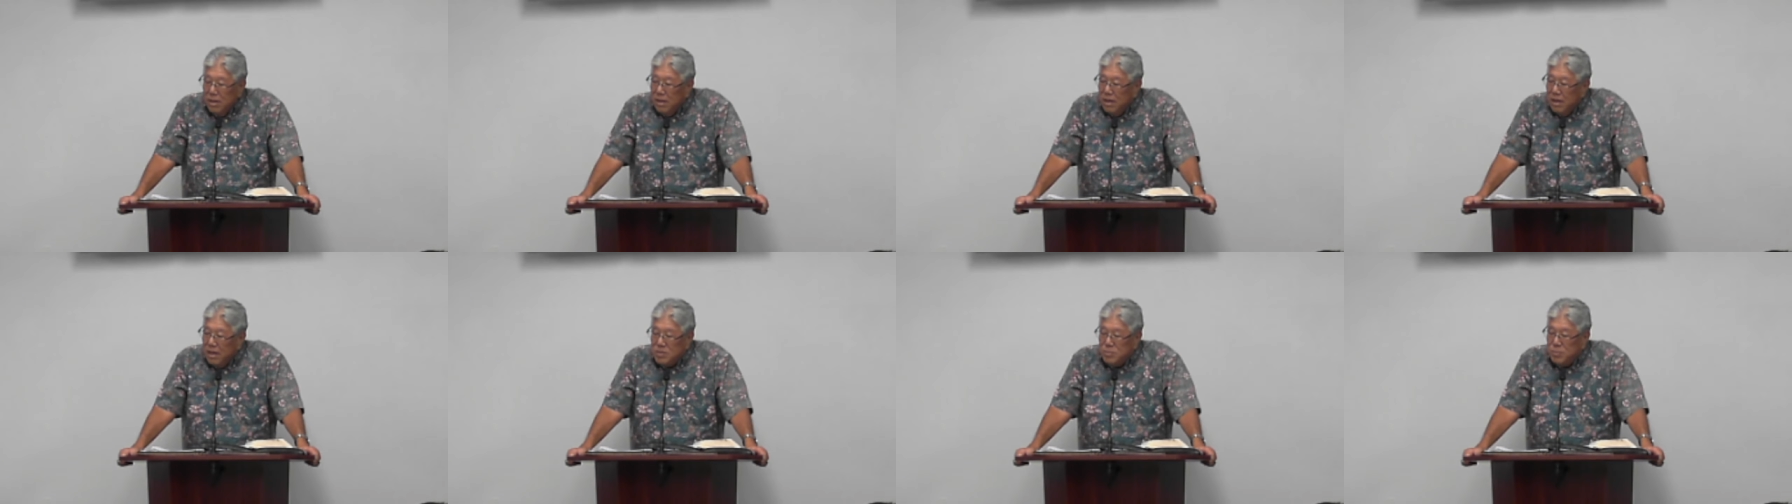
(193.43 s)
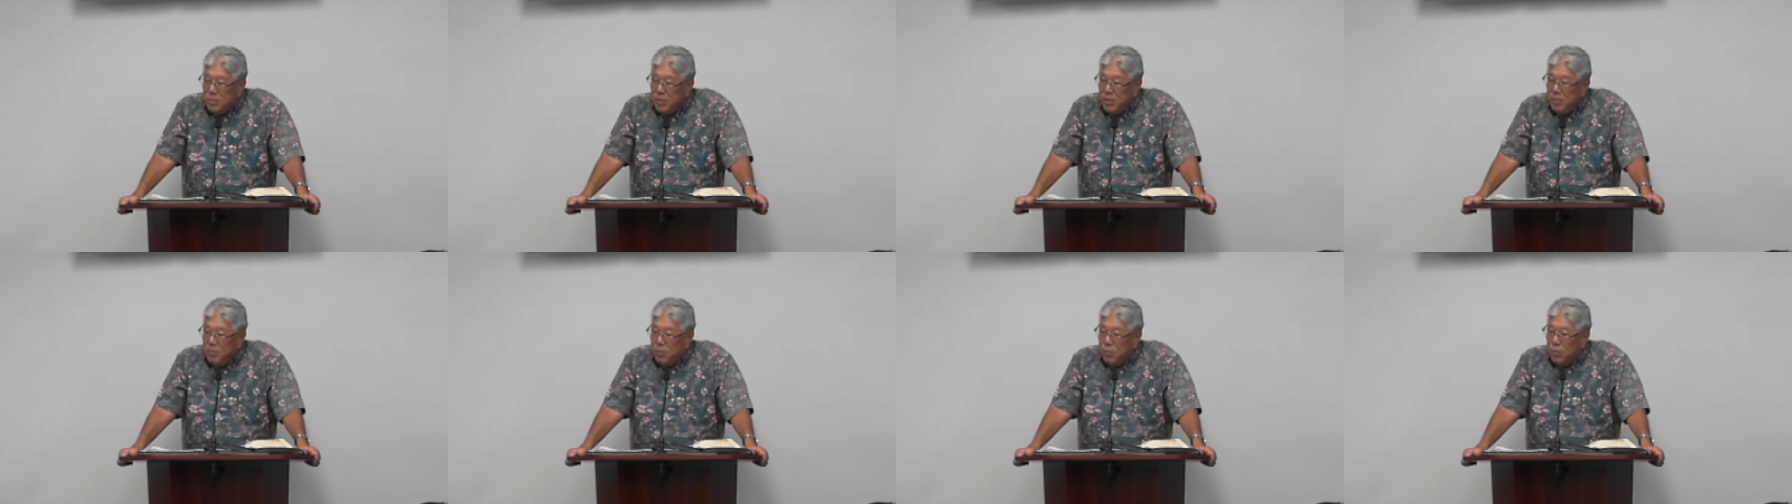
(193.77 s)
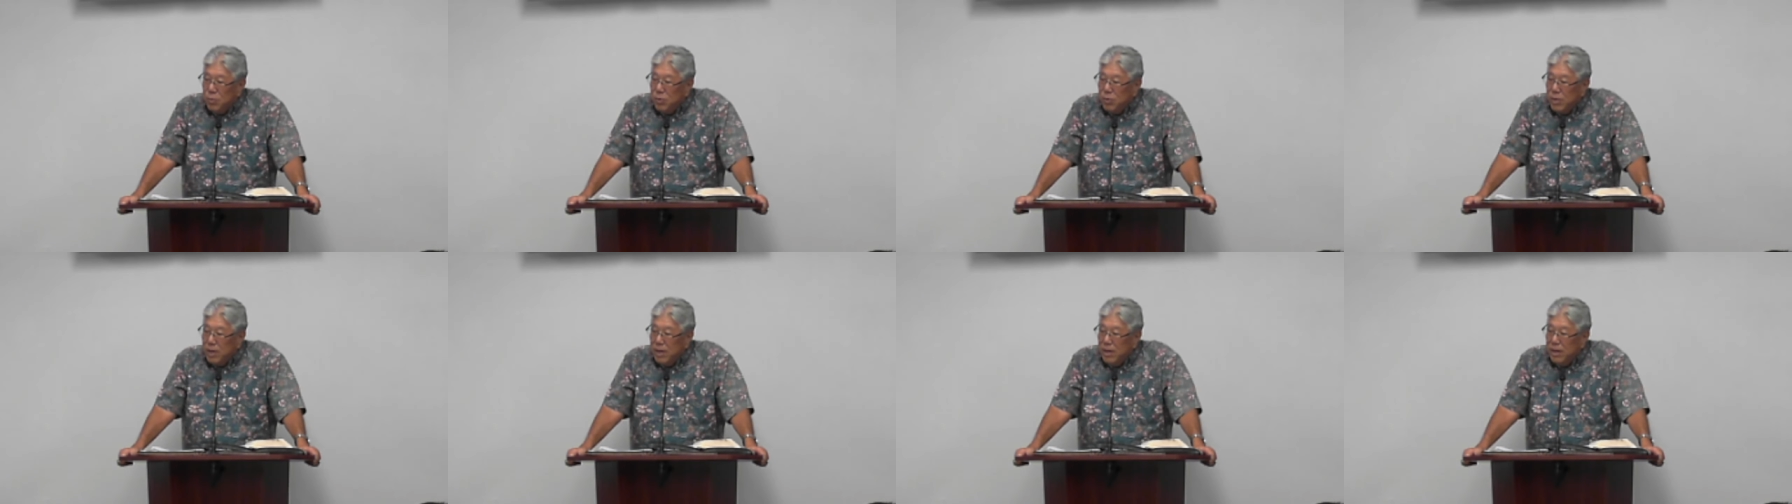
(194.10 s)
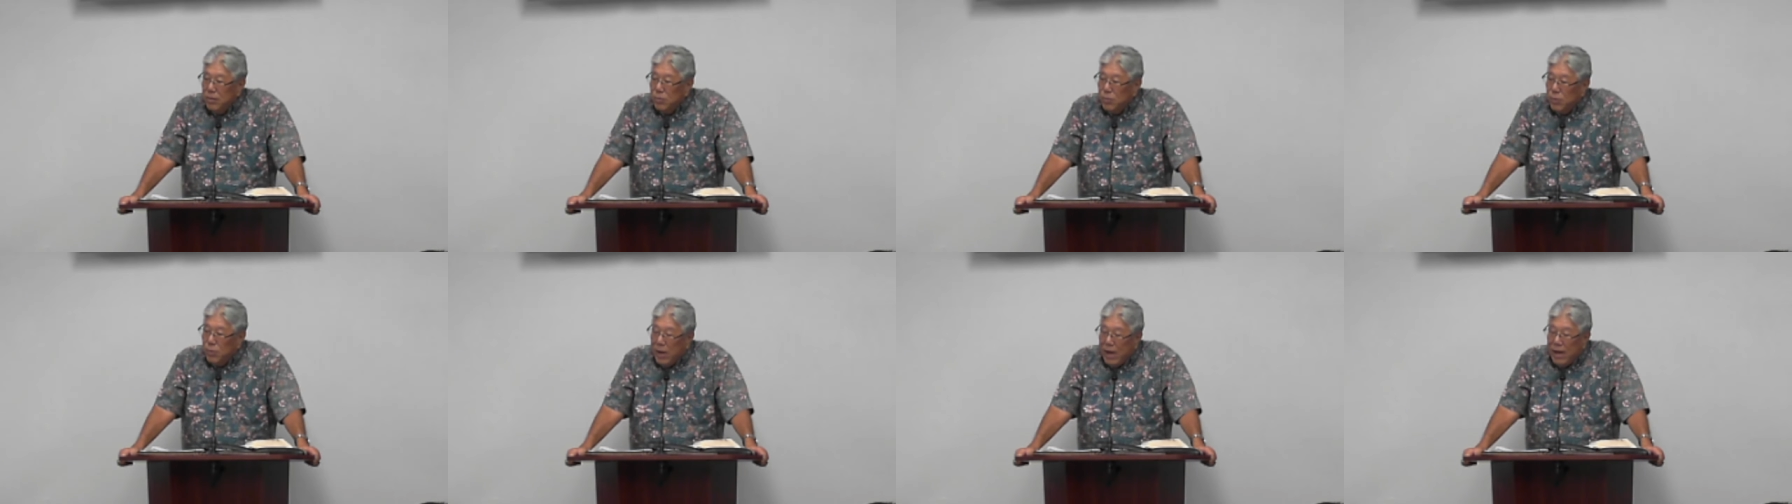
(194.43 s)
as people were
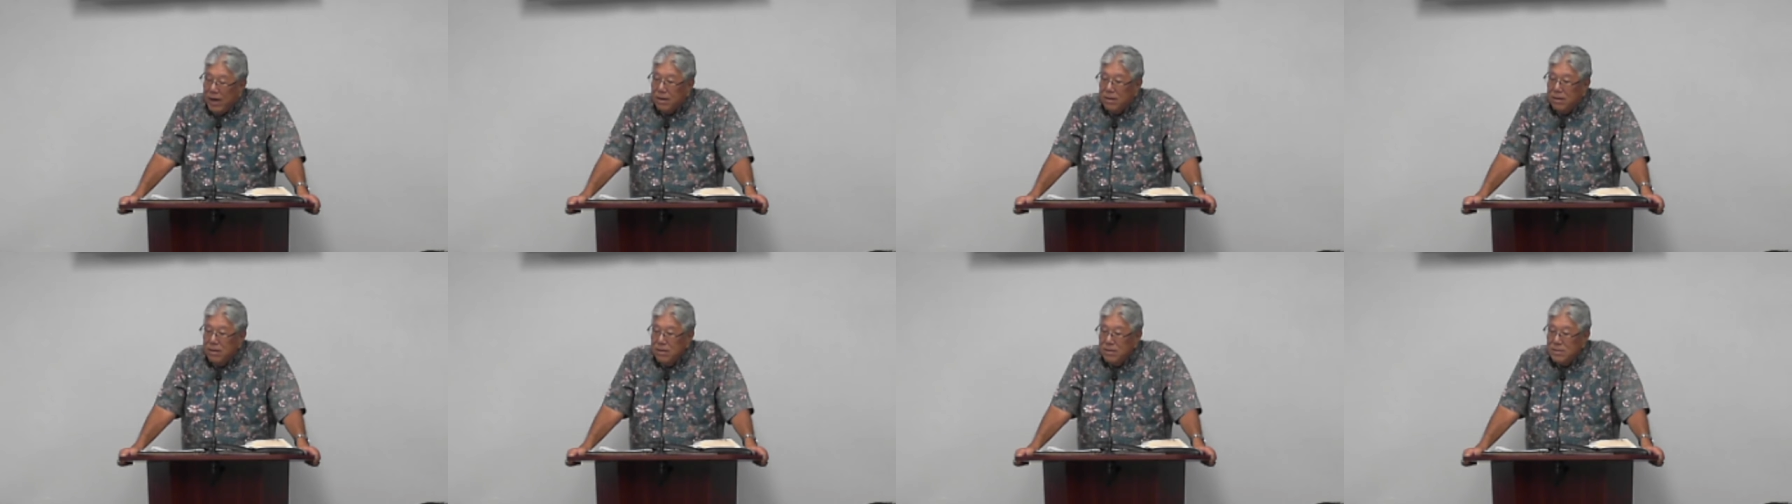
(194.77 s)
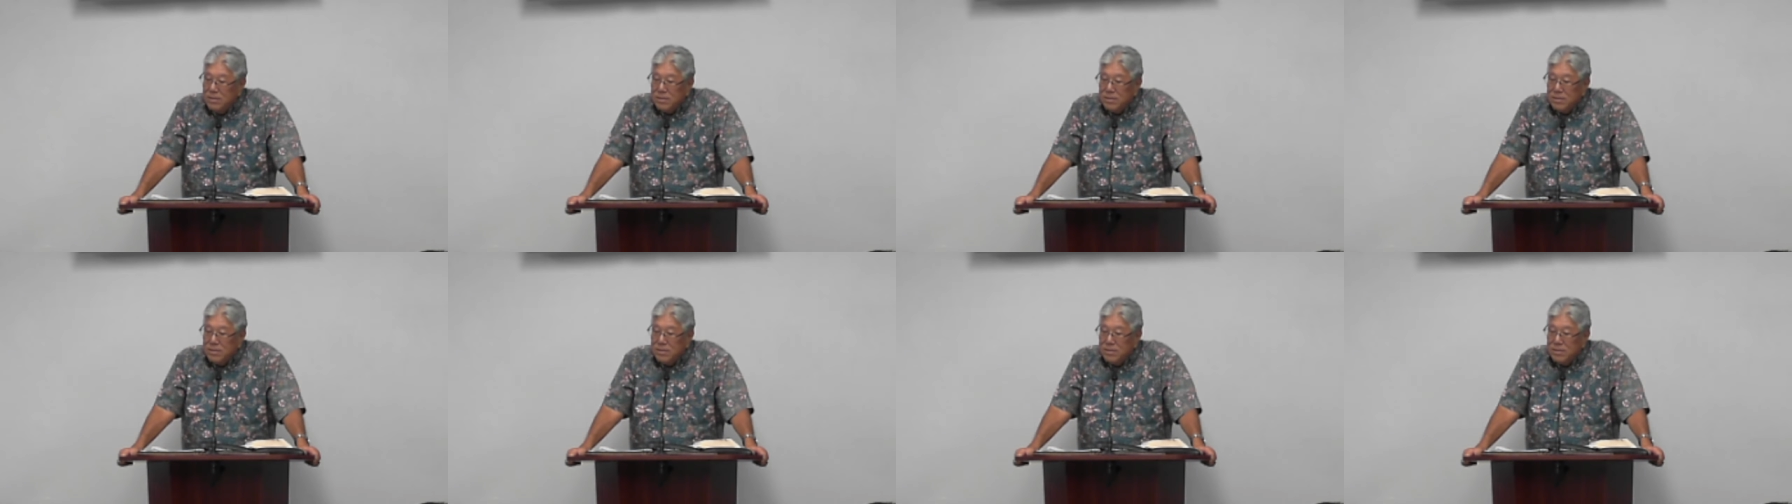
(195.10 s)
getting radically